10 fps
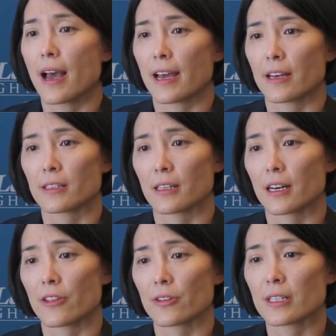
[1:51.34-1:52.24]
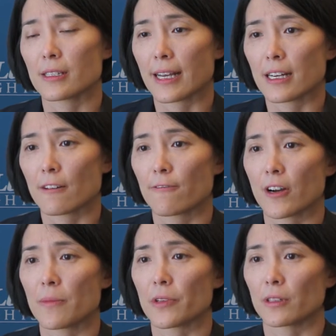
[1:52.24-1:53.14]
And uh, there is data
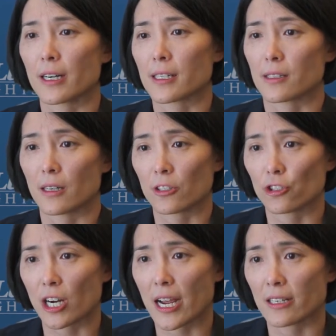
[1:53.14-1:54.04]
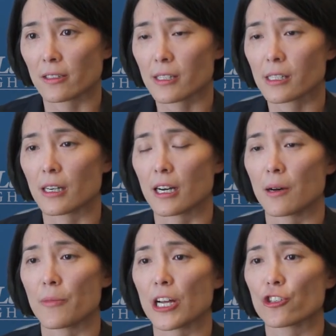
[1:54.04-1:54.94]
from the LUX-Lung trials
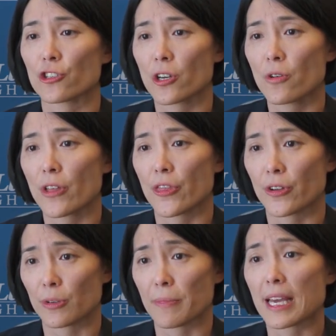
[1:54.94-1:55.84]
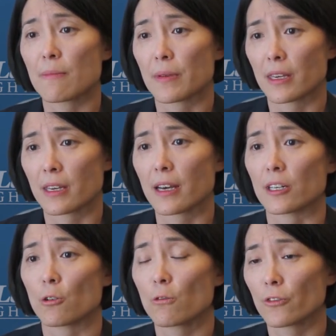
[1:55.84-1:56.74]
um, that show that there may be
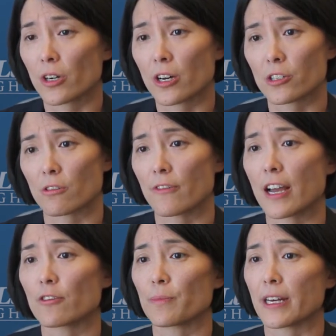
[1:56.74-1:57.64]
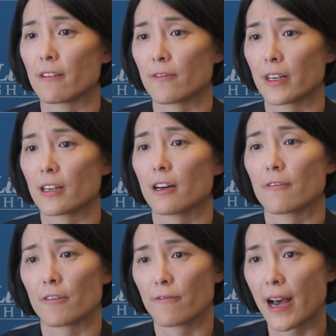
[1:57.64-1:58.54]
an overall survival benefit
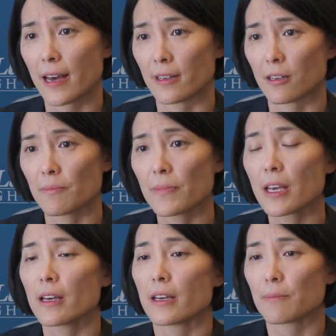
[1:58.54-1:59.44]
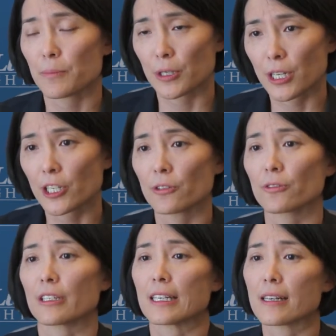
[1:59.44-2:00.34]
of a afatinib
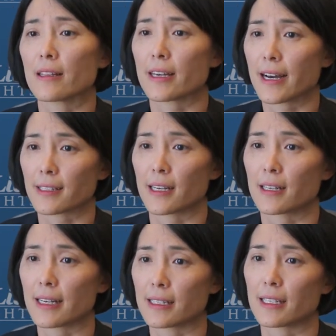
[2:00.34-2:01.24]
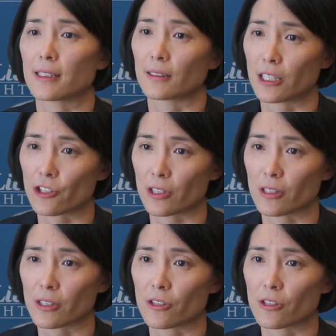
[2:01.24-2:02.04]
particularly in the exon 19 deletions.